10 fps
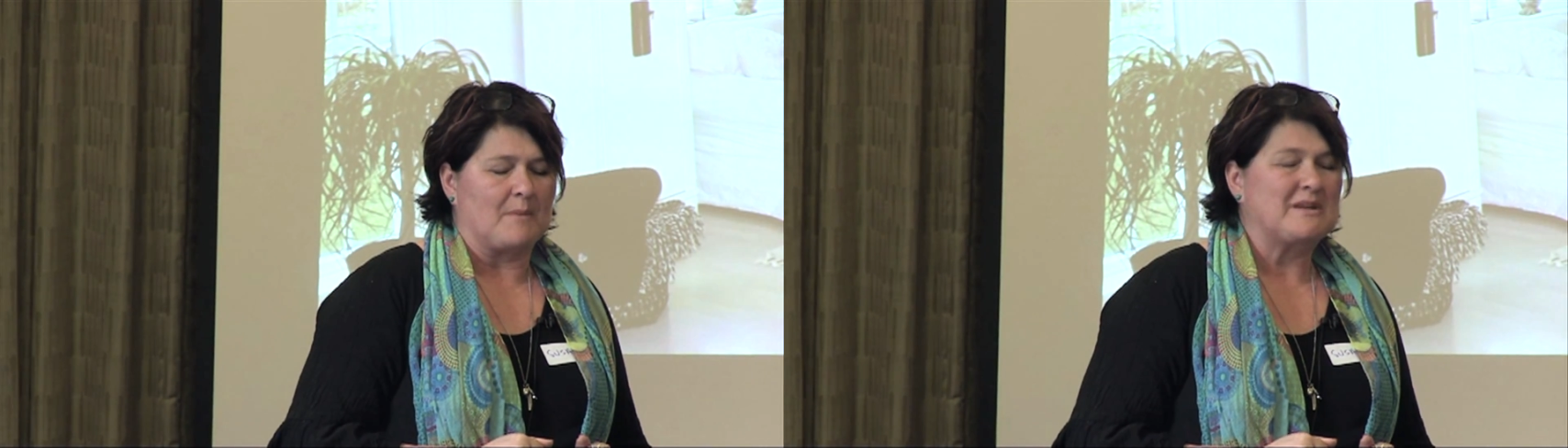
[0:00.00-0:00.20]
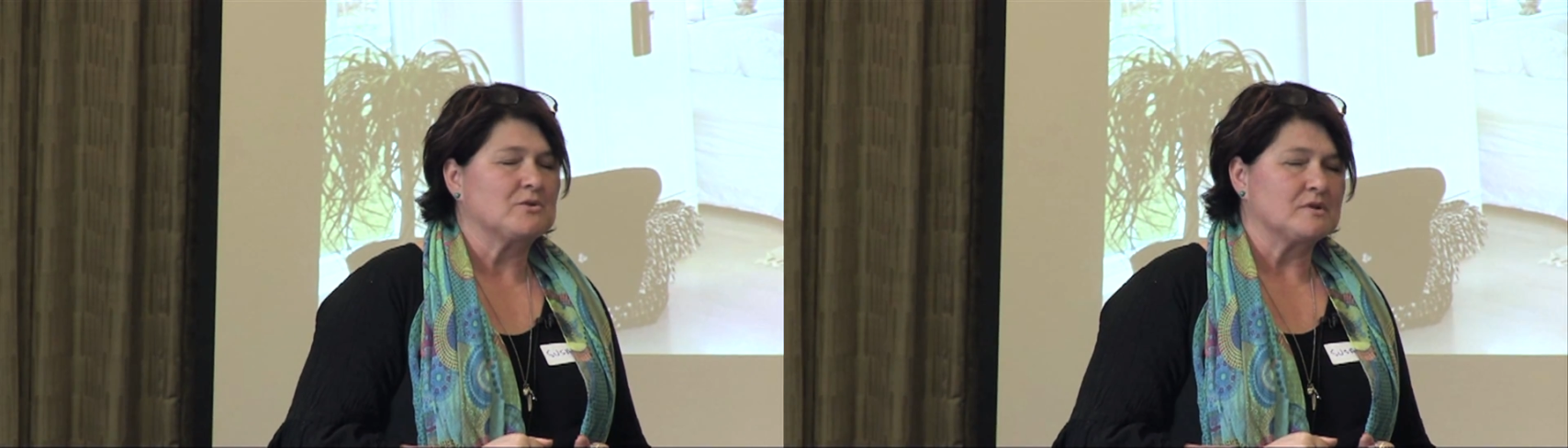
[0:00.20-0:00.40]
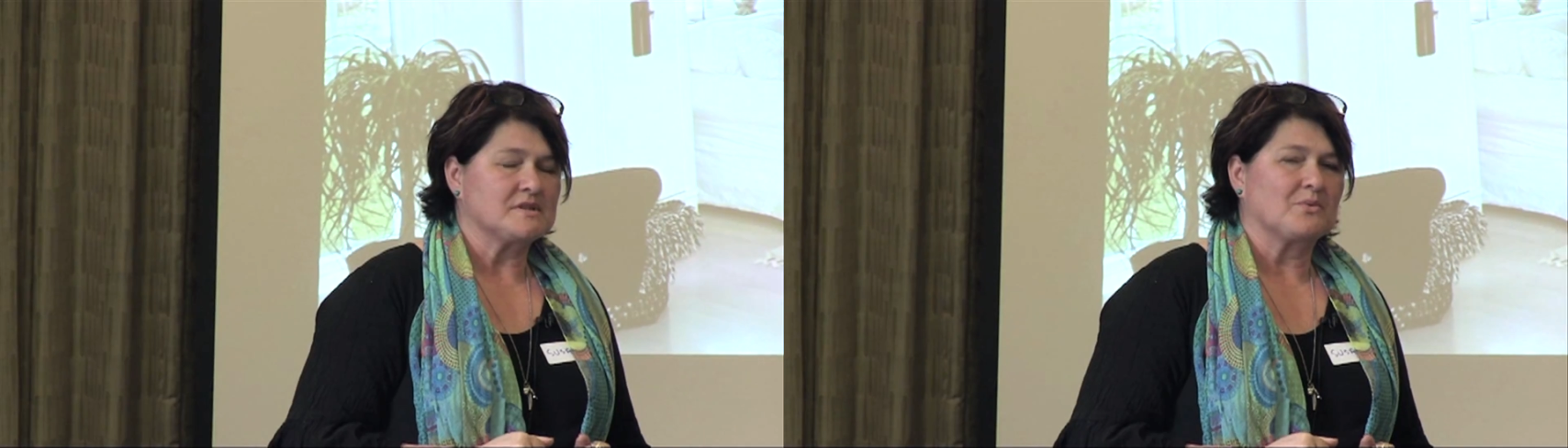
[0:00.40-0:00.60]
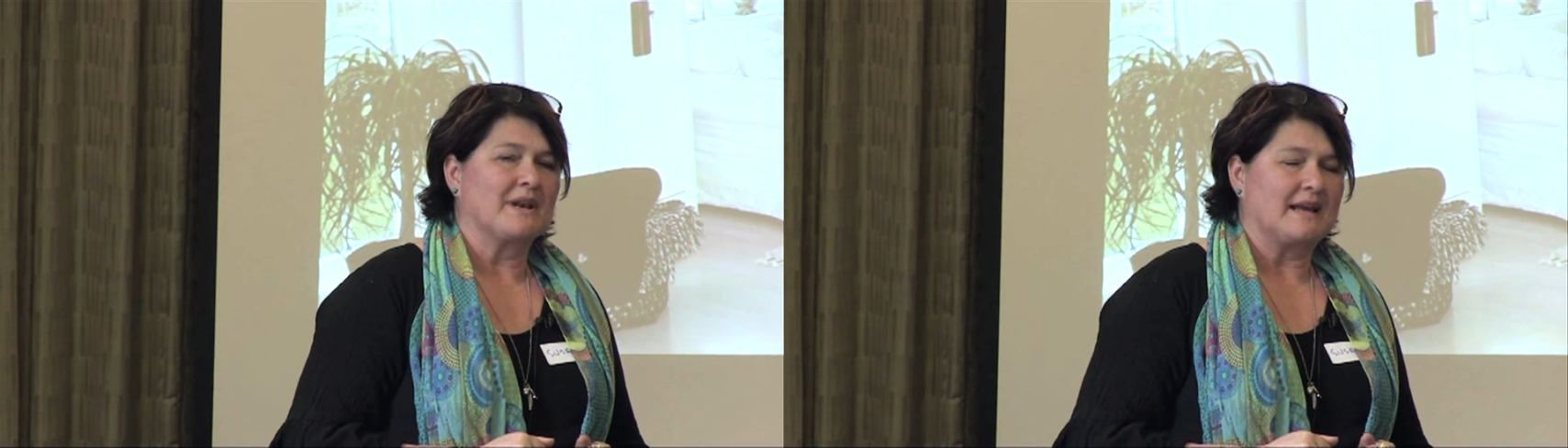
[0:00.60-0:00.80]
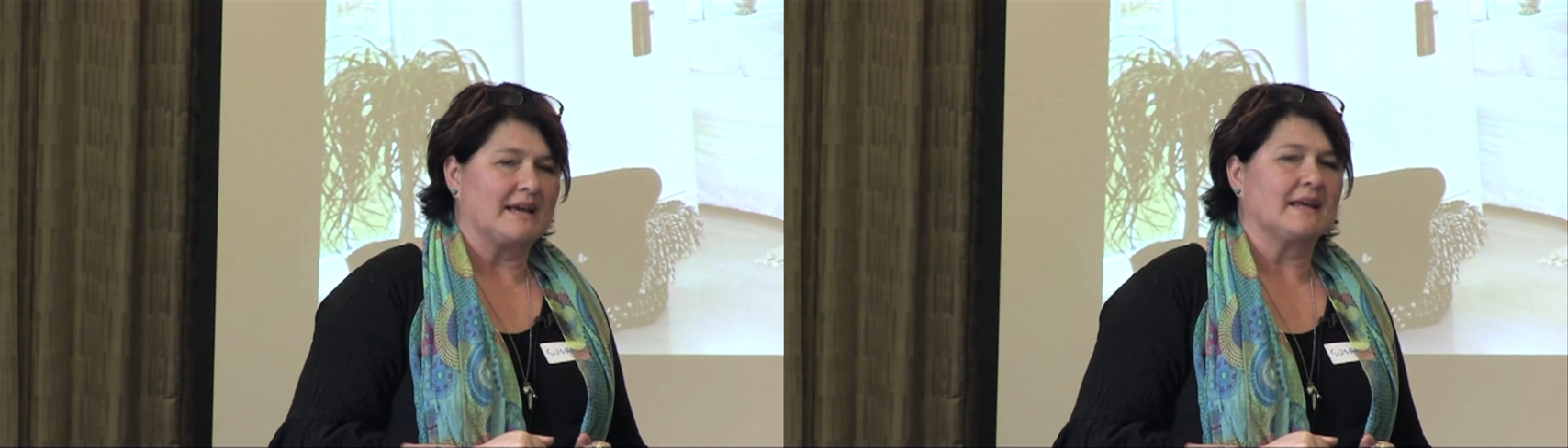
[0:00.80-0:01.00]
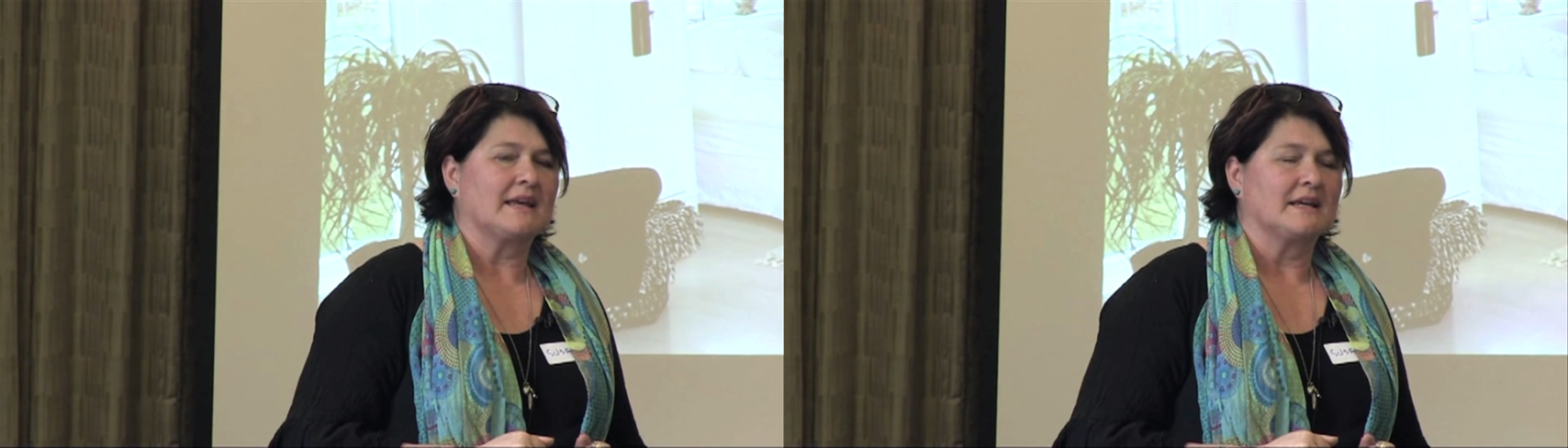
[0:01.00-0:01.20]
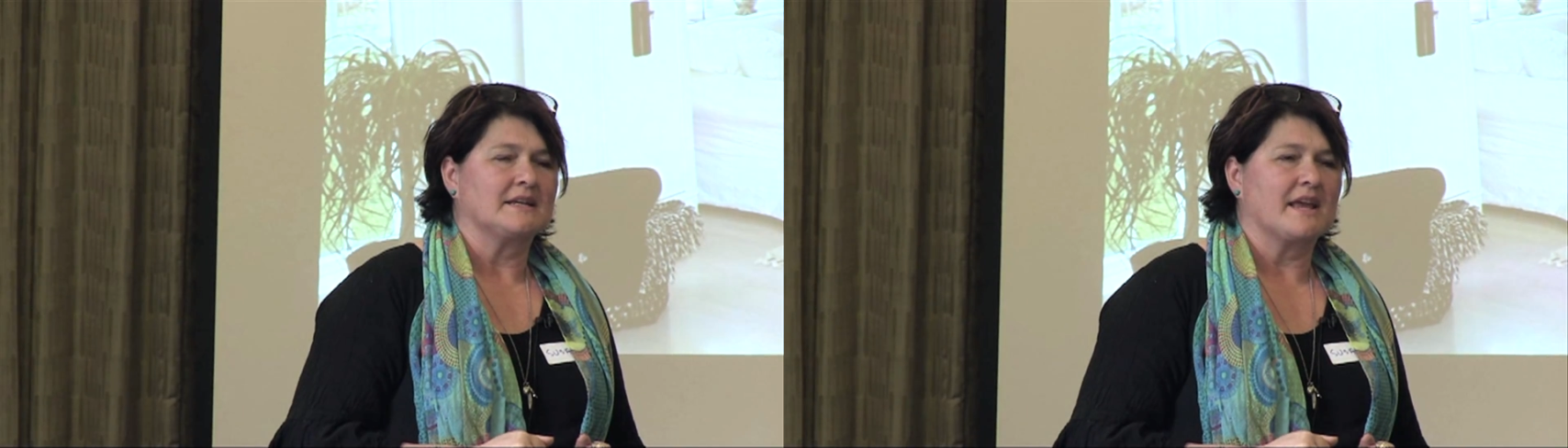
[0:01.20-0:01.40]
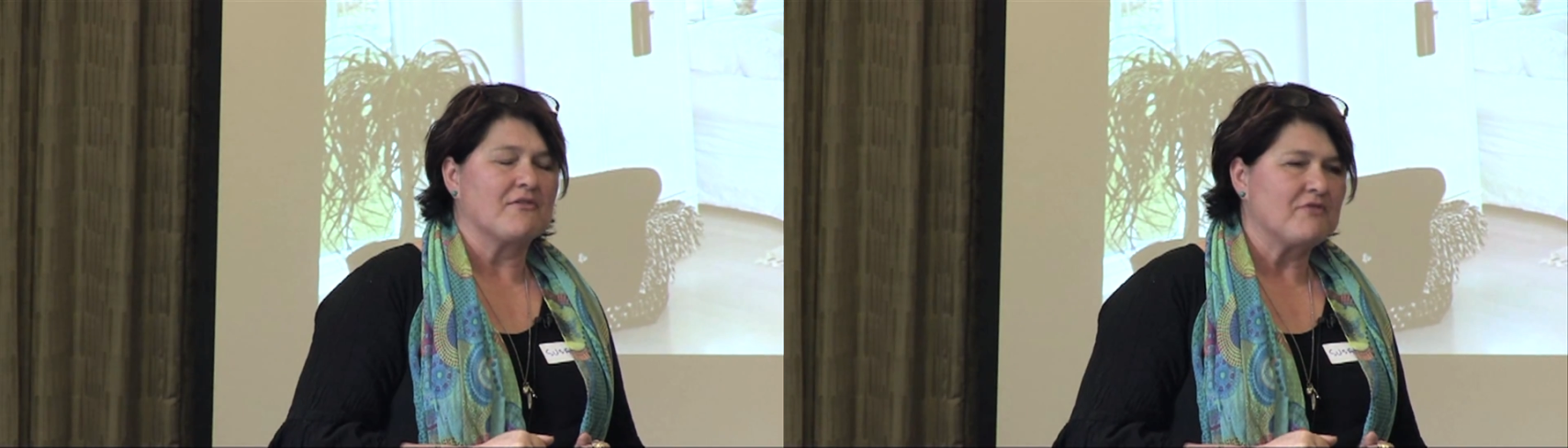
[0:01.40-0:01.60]
But also we like
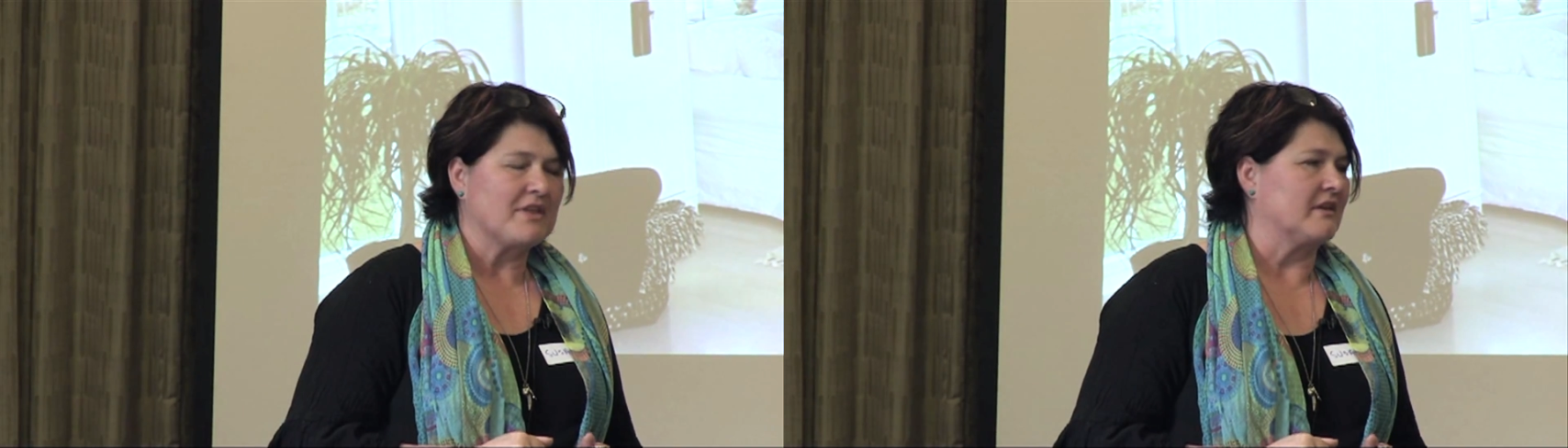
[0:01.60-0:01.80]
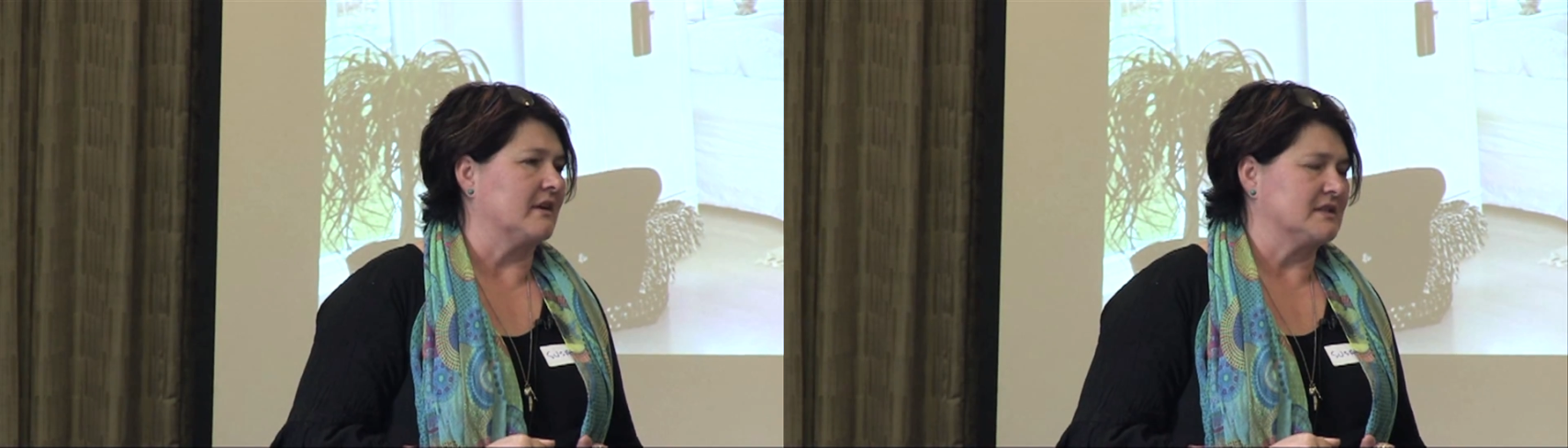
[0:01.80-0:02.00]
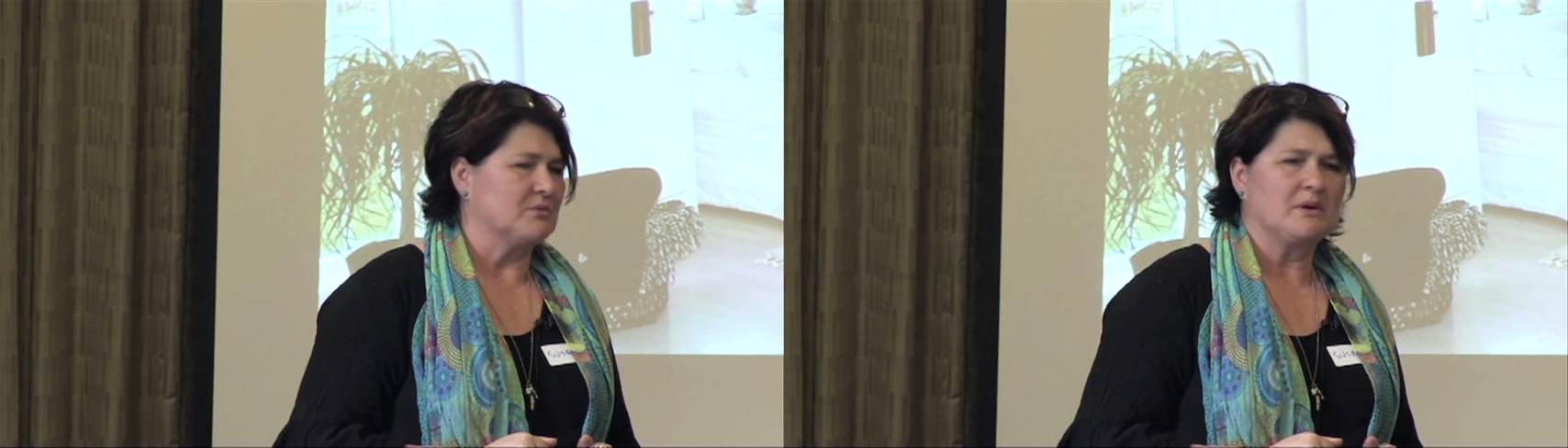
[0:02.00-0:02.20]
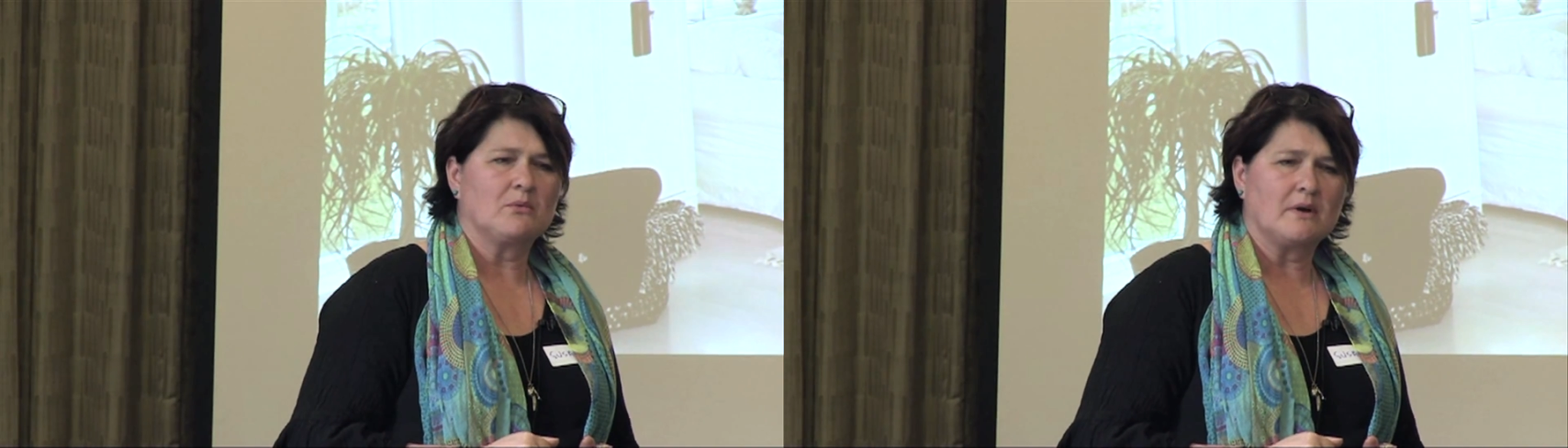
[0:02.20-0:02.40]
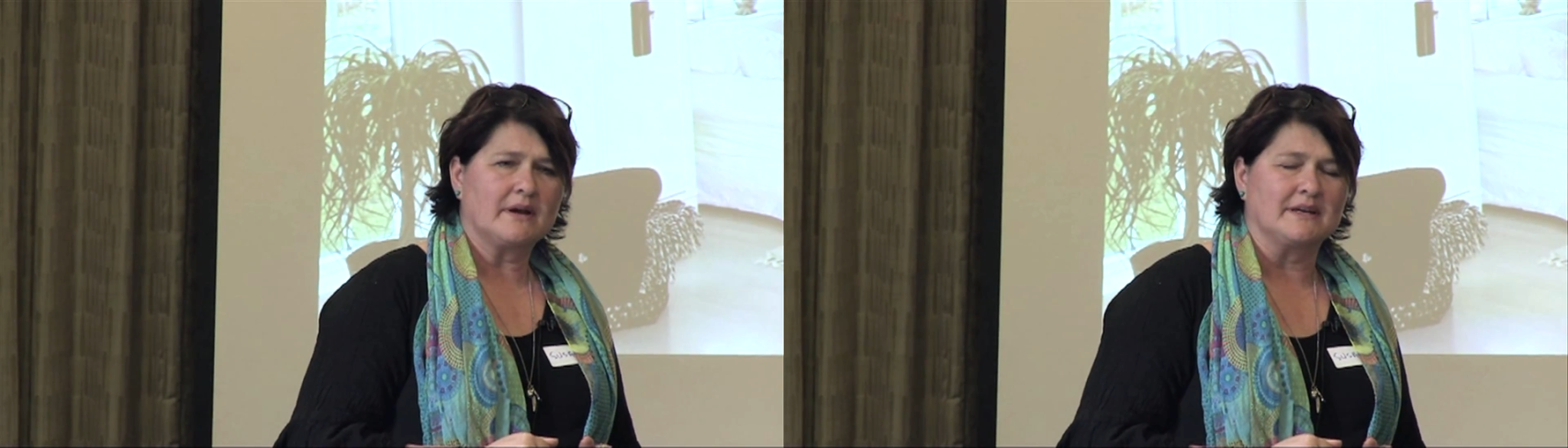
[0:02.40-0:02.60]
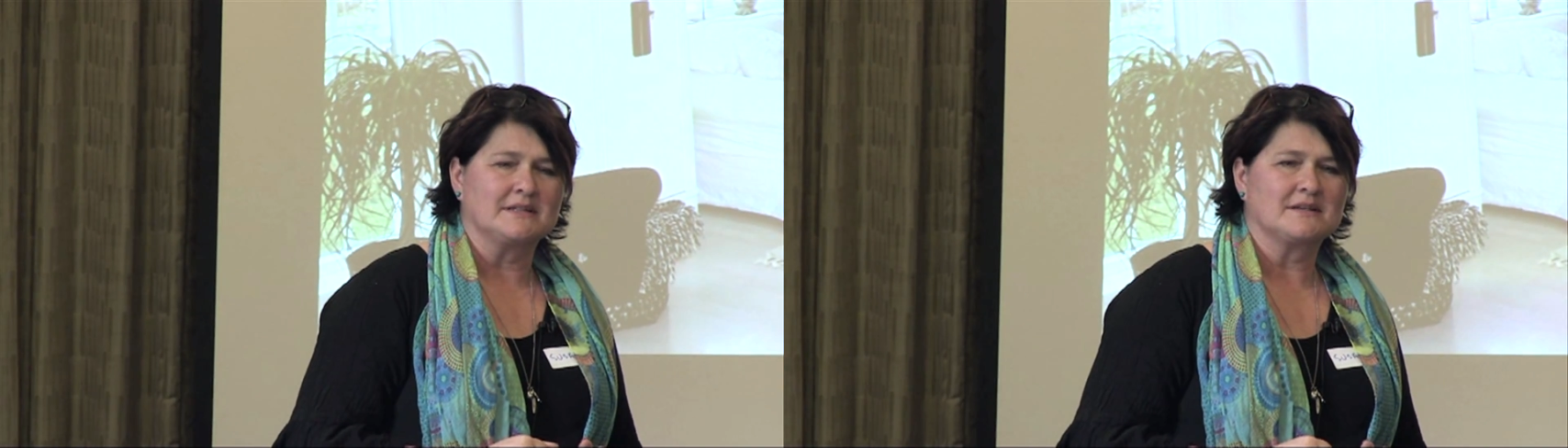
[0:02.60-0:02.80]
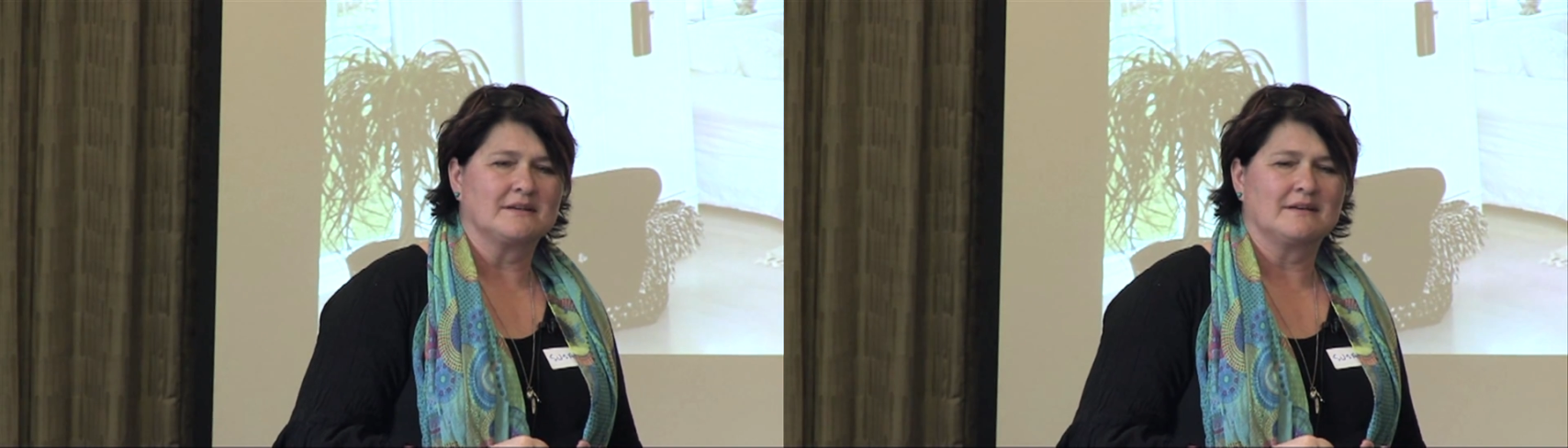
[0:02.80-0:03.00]
everything to be right.